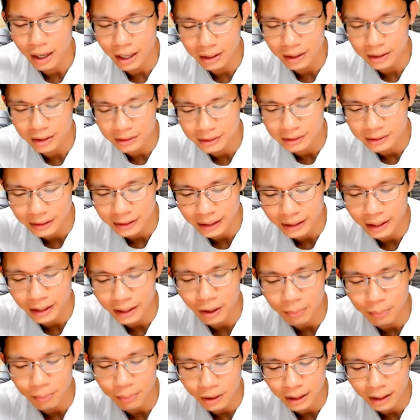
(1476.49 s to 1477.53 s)

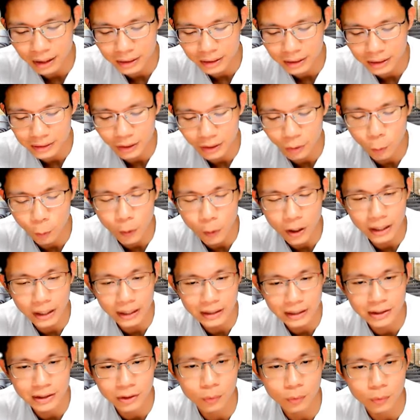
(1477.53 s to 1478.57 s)
help you understand what
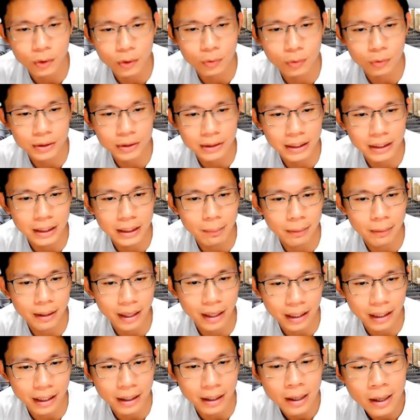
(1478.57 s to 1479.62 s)
is the real reasoning
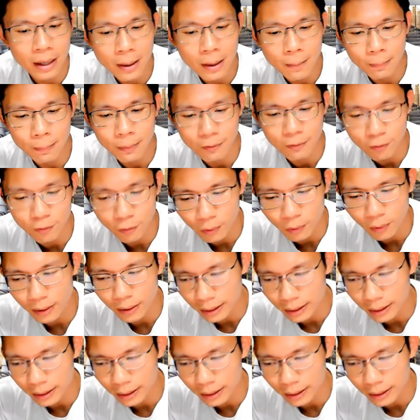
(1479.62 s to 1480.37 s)
behind it before,